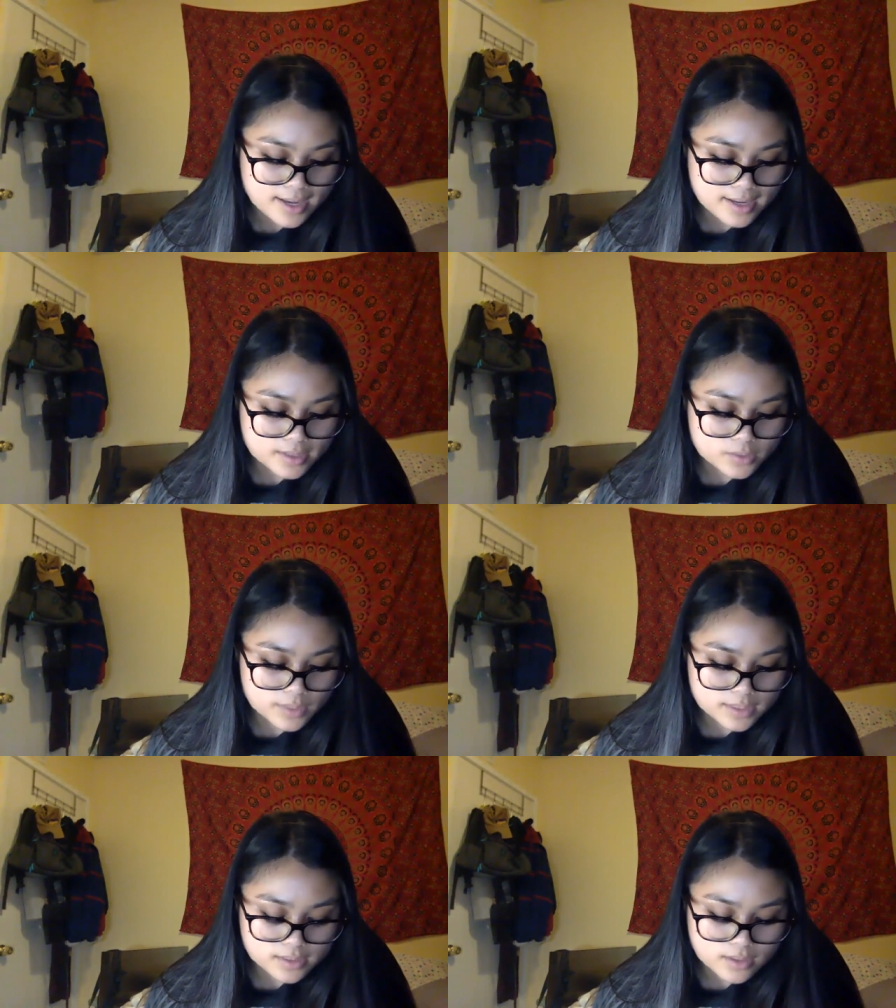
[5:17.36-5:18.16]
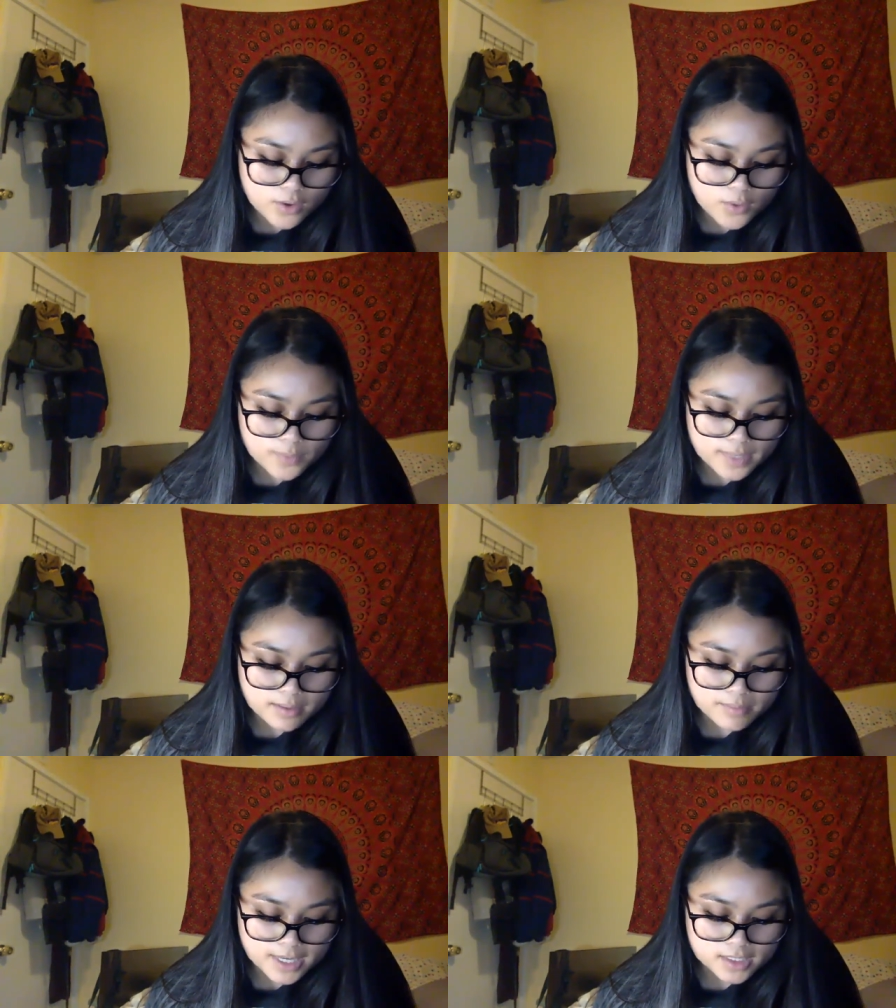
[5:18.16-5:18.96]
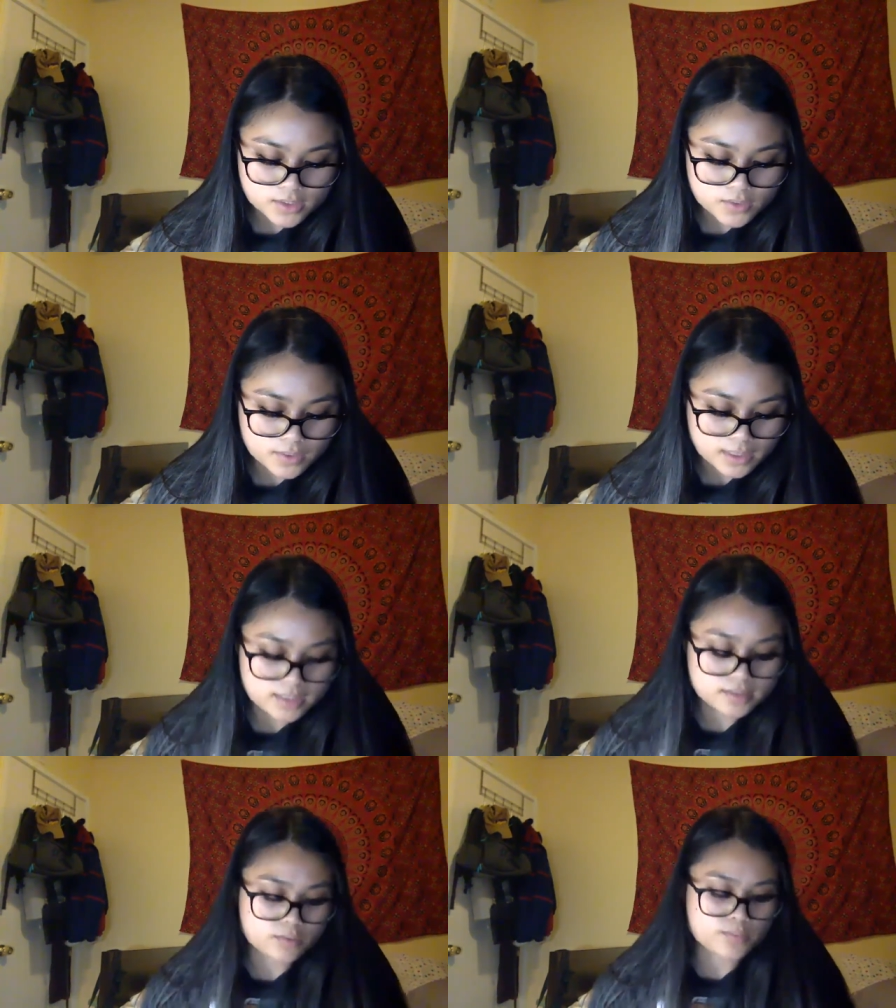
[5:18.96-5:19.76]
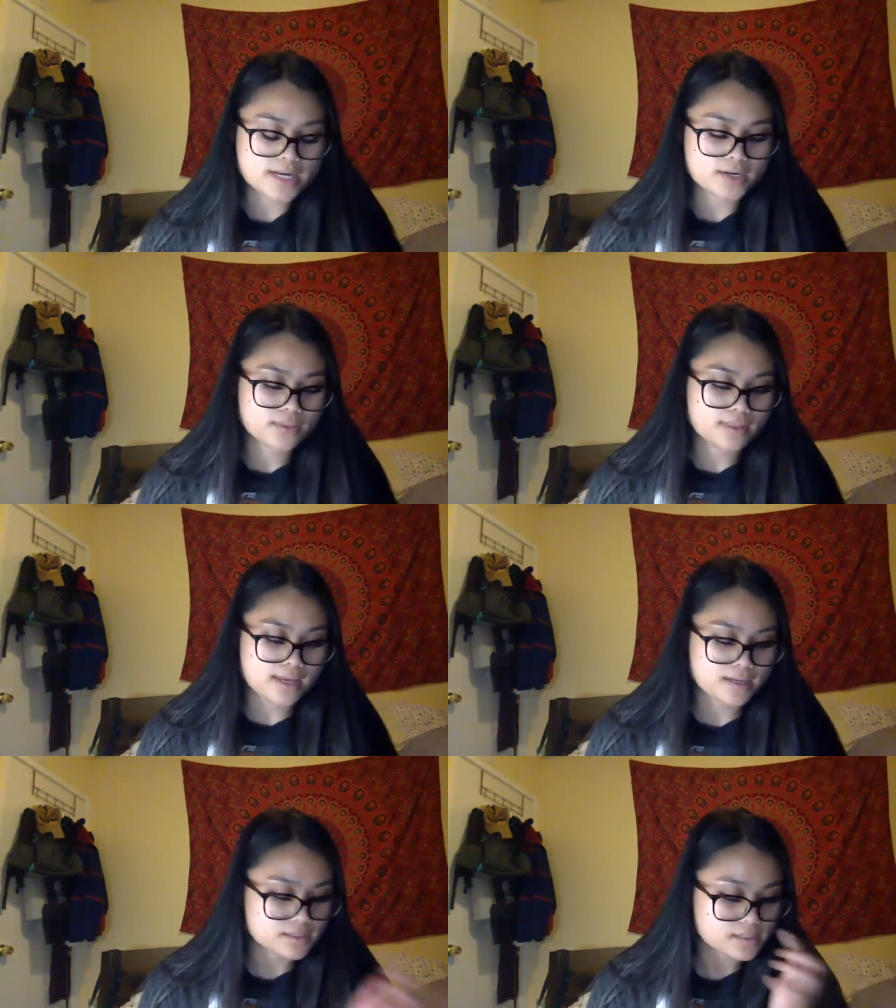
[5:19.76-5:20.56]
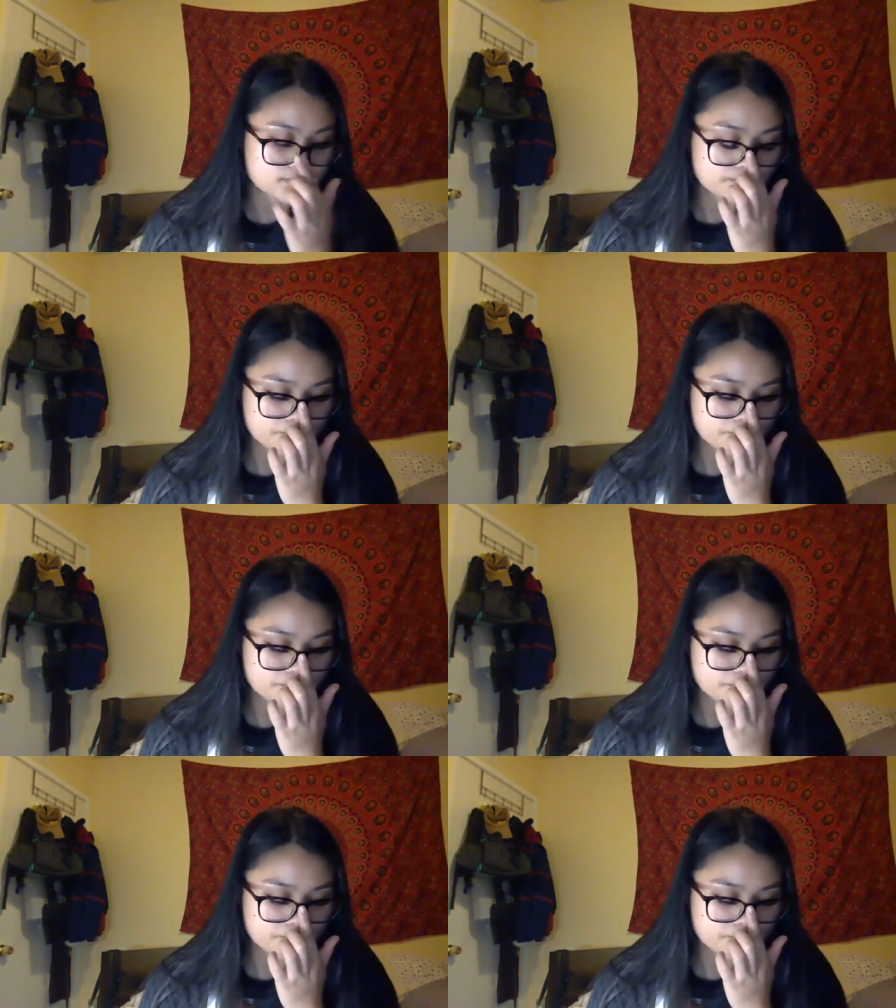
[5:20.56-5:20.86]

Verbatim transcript: as well as the hope that it might soon lead to better things.